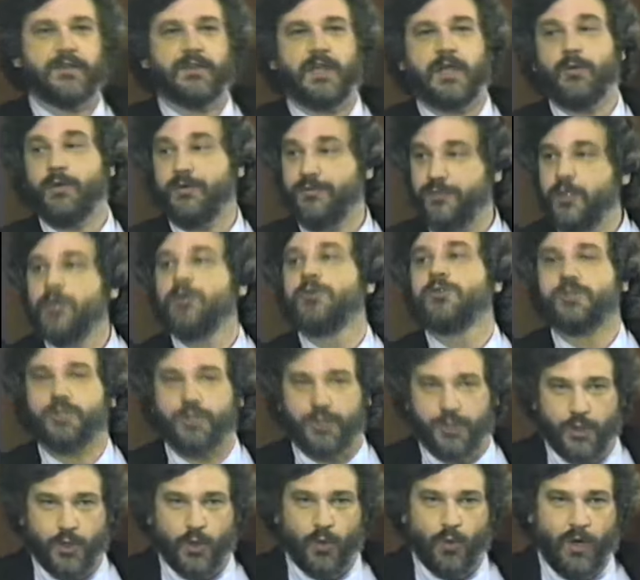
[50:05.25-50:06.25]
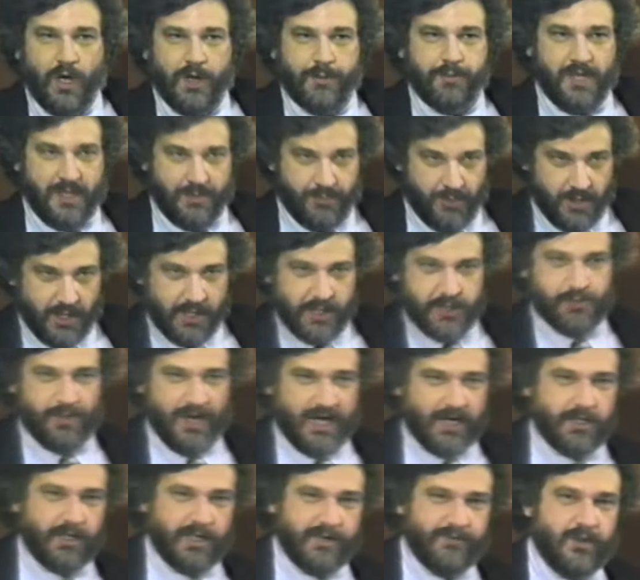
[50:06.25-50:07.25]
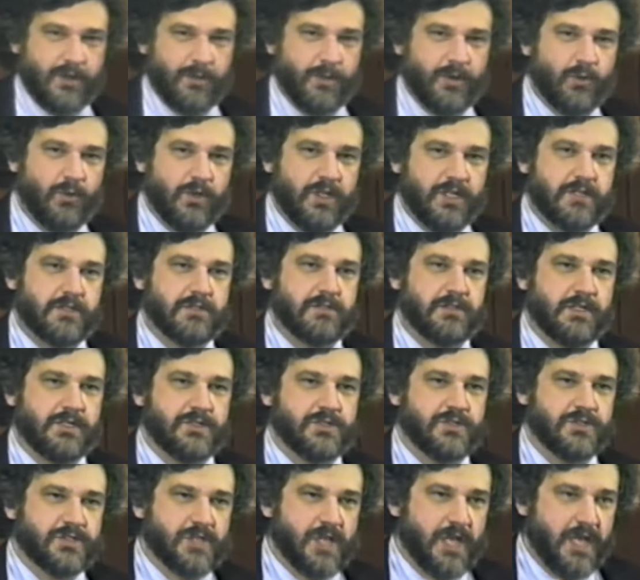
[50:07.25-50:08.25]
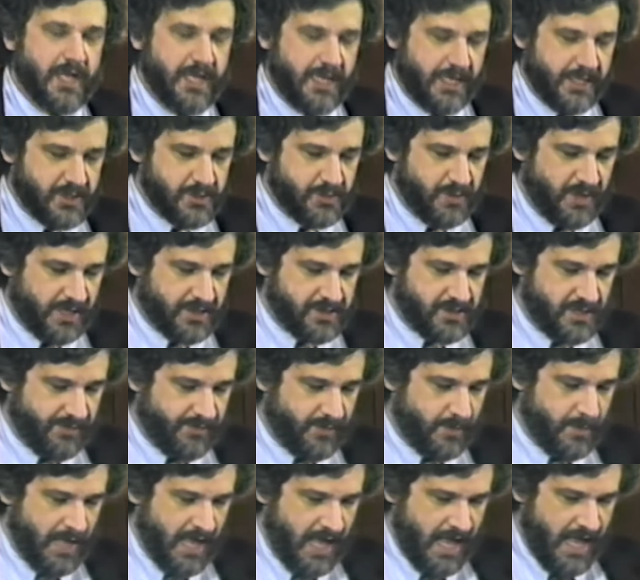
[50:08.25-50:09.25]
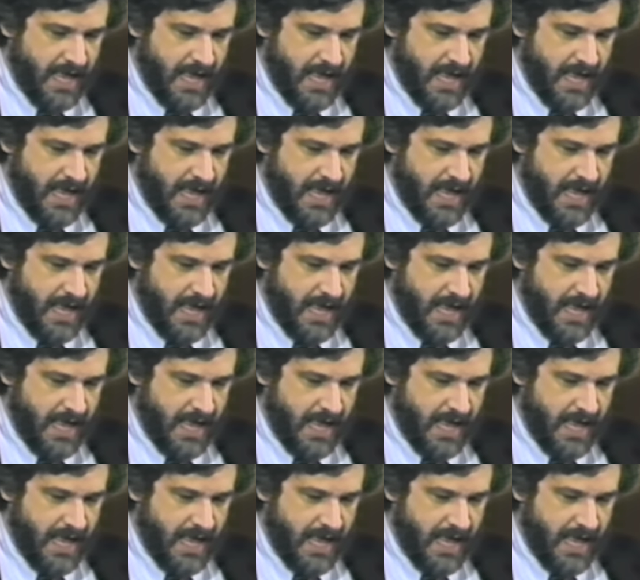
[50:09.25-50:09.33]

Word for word: that they refuse to do what people expect of them and what uh, society expects of them.